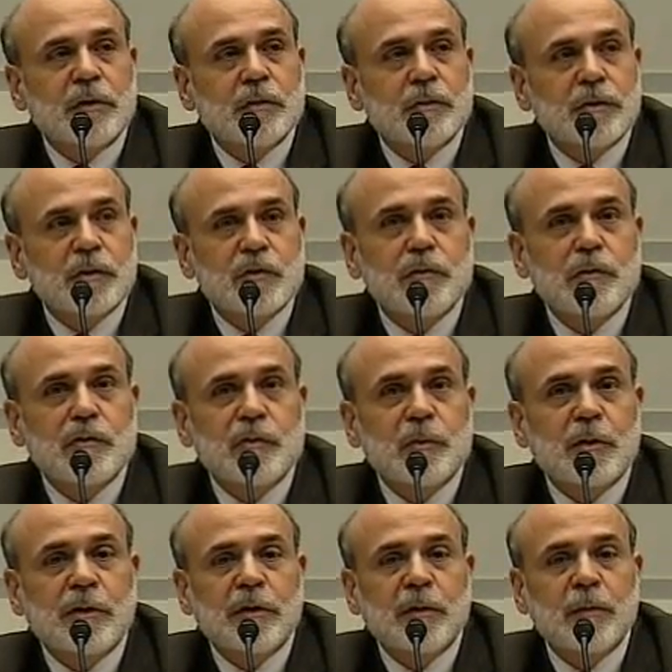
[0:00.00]
This
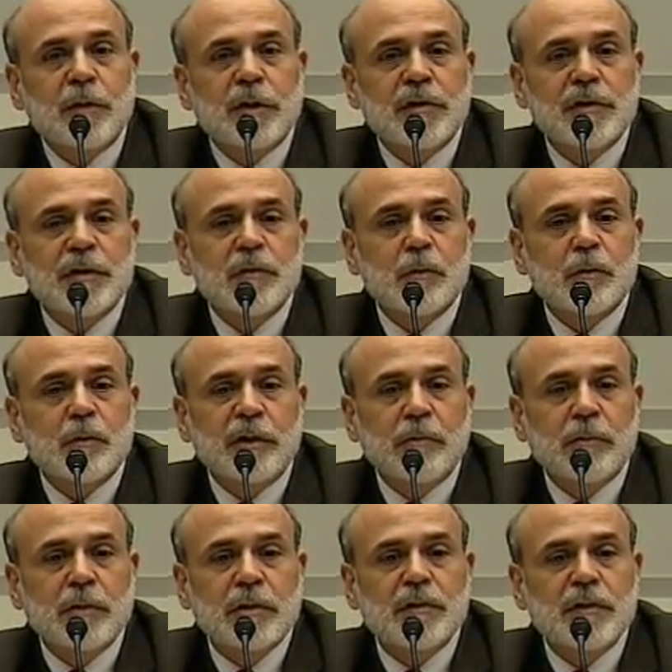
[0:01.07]
was part of the process,
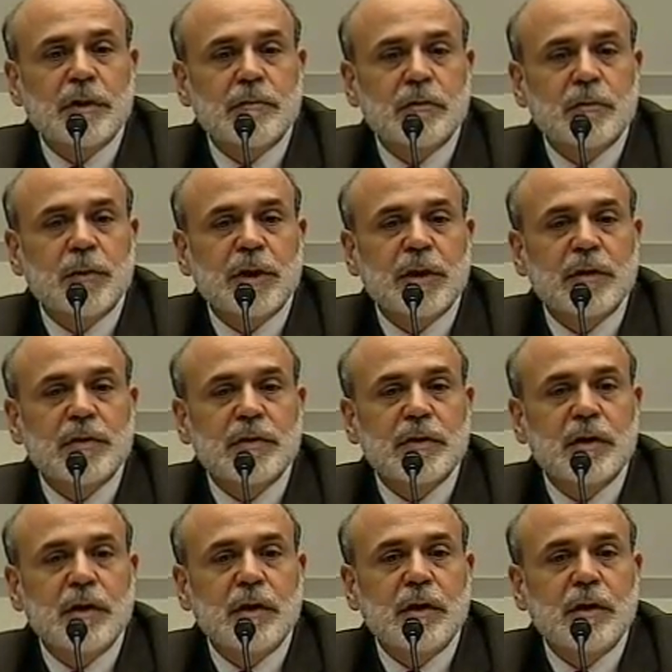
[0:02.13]
working with other central
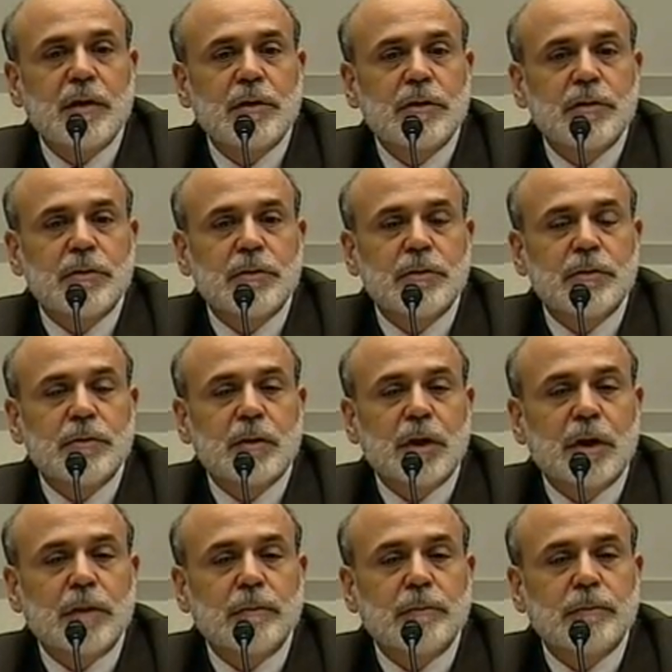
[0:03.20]
banks
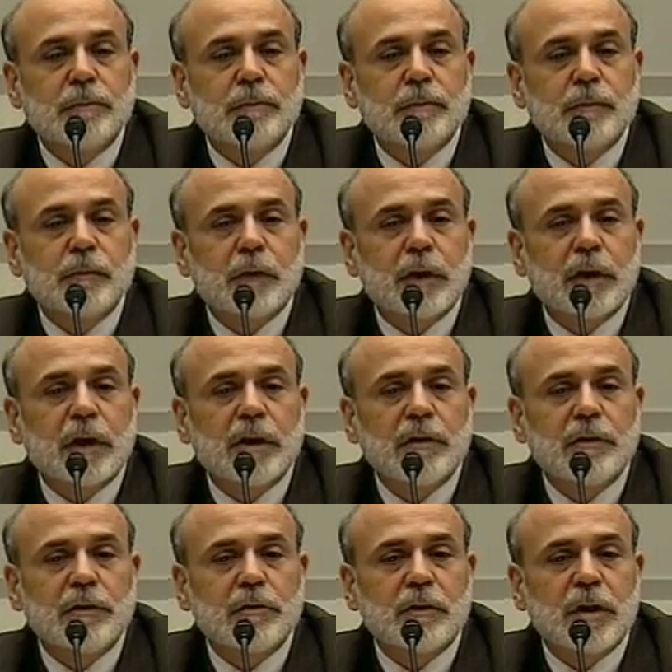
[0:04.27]
to,
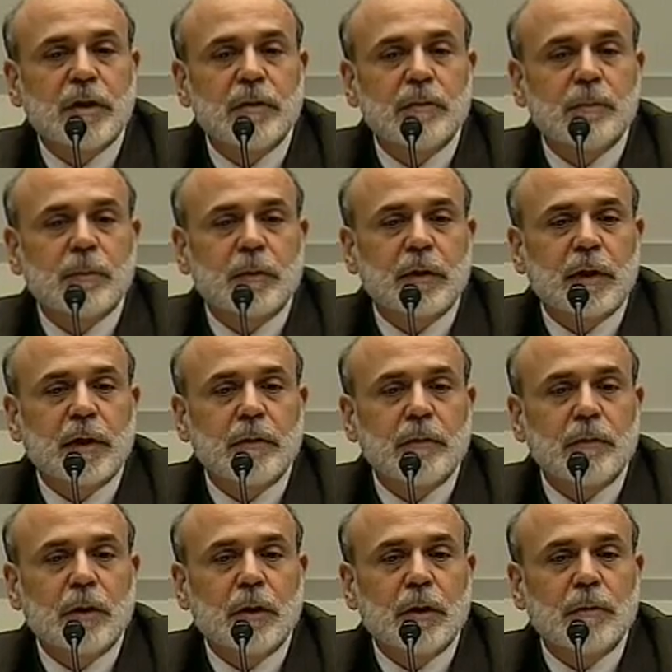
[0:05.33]
again, to try to
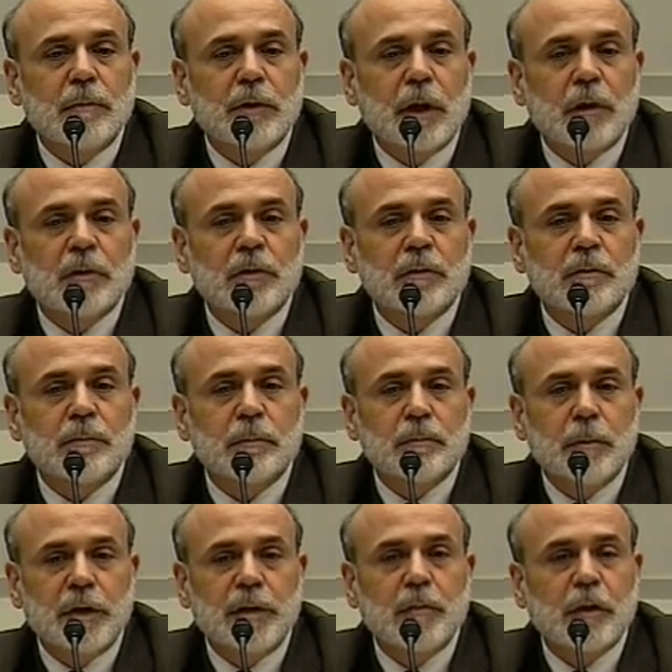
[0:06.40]
get dollar
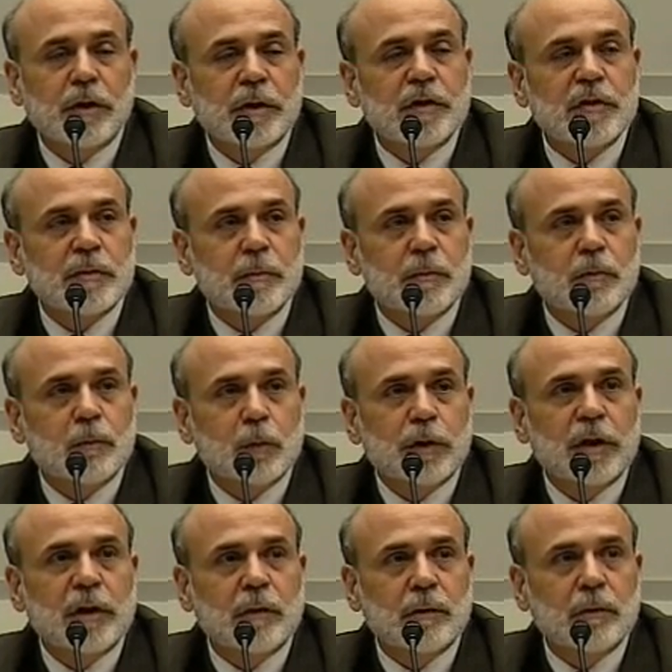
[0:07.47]
money markets
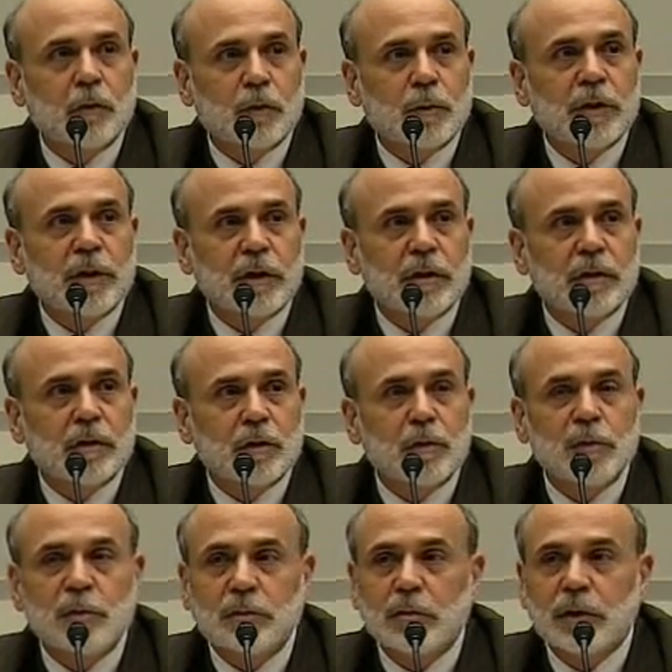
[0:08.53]
working normally in the
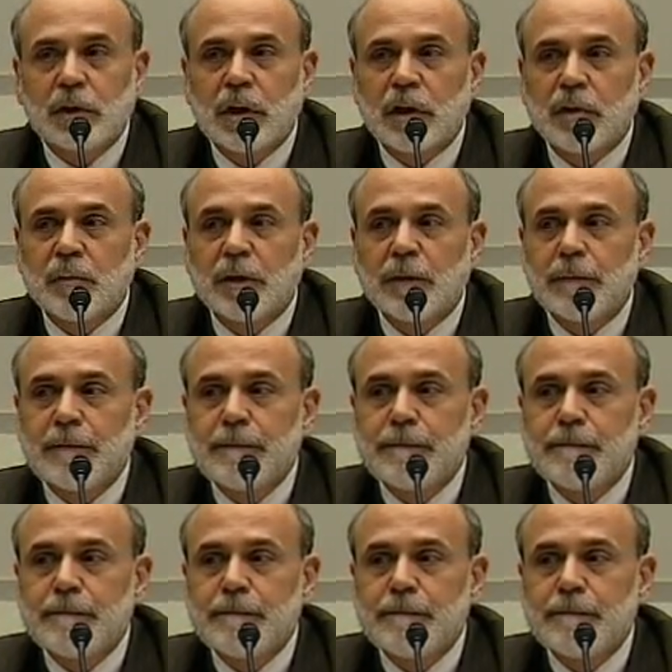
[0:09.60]
global economy.